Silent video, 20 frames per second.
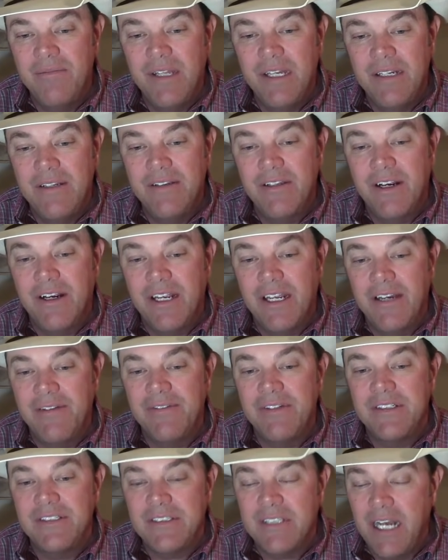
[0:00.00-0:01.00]
They're
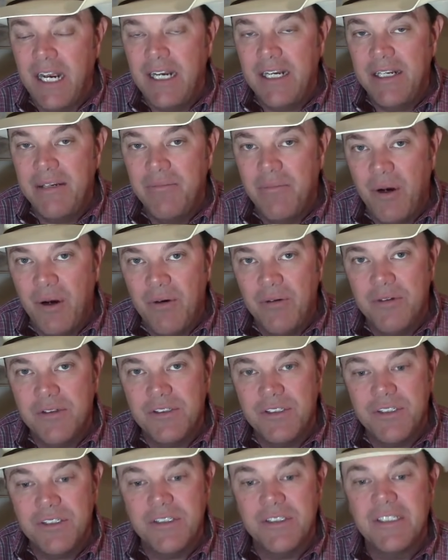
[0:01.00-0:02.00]
given signing
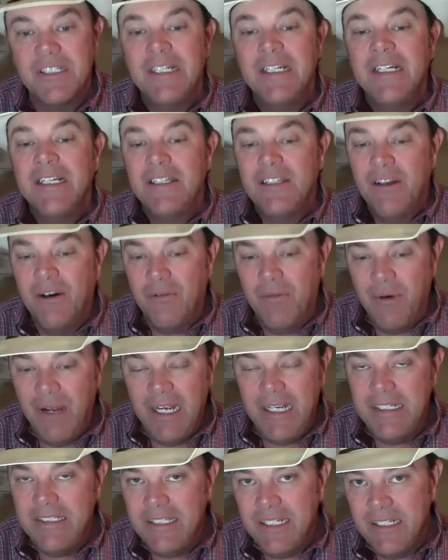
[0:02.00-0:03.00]
bonuses. They're
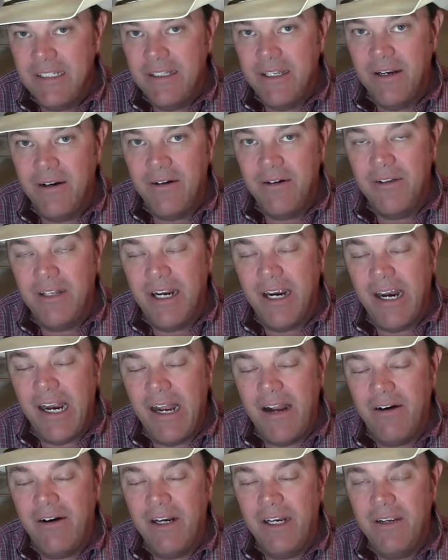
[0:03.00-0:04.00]
raising their
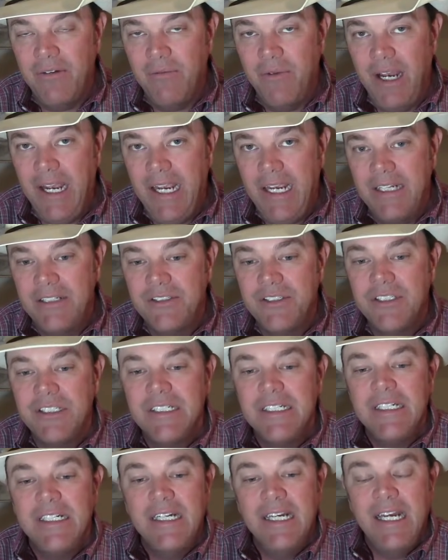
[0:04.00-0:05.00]
hourly wage.
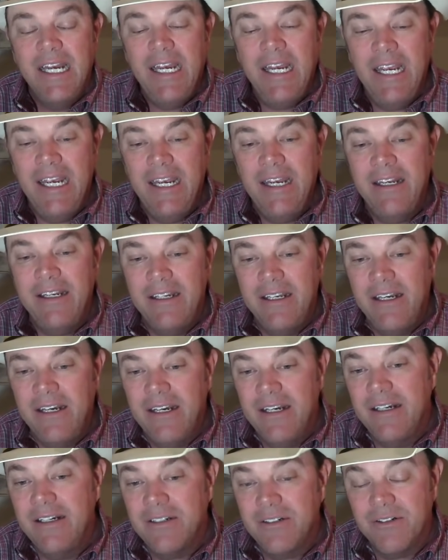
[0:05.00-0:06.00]
And
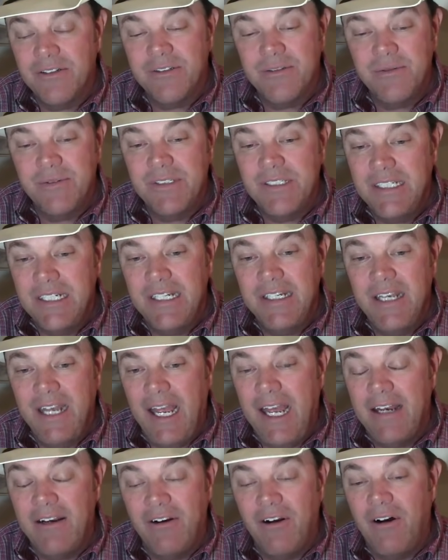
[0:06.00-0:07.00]
of course, we're seeing
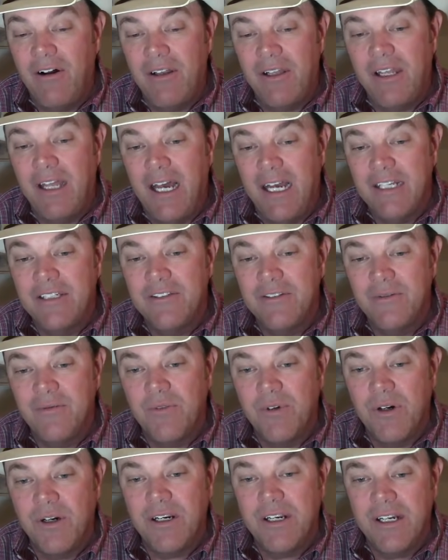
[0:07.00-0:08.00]
that in all lines of
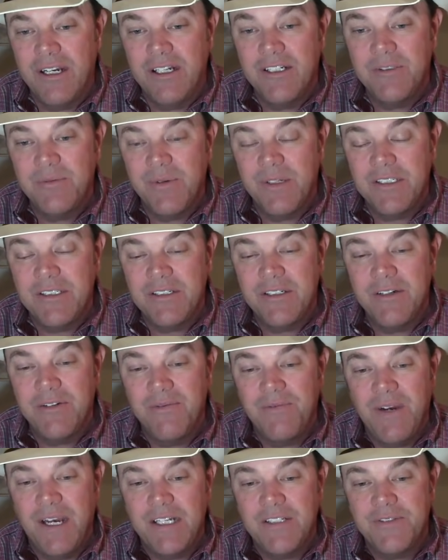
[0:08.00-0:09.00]
work, especially your
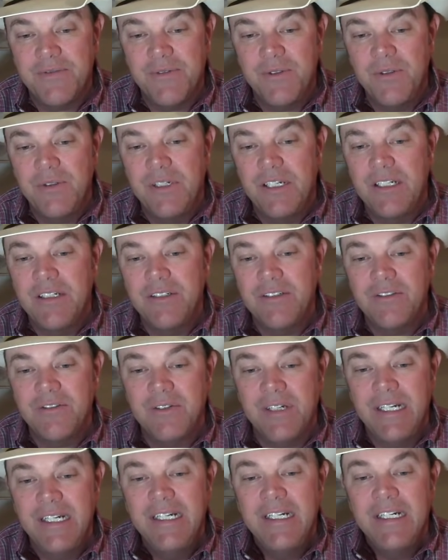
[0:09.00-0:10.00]
fast food
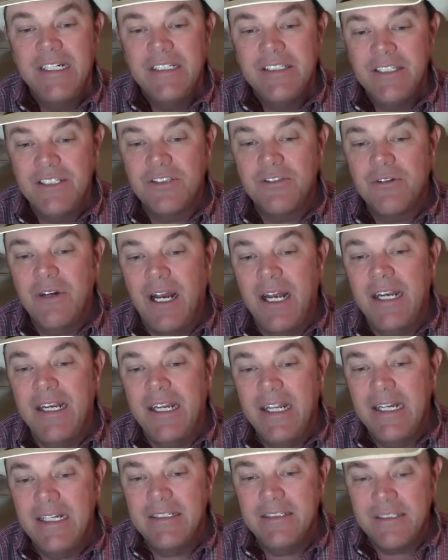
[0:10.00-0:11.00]
industry, just trying
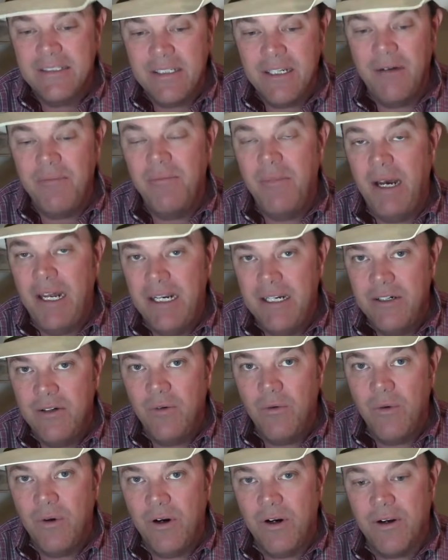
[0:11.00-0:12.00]
to get somebody to
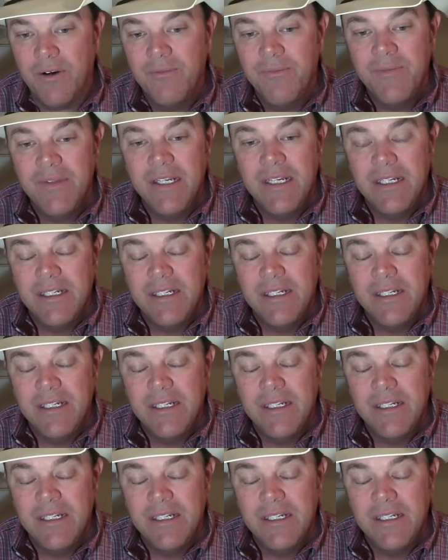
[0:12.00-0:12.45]
work.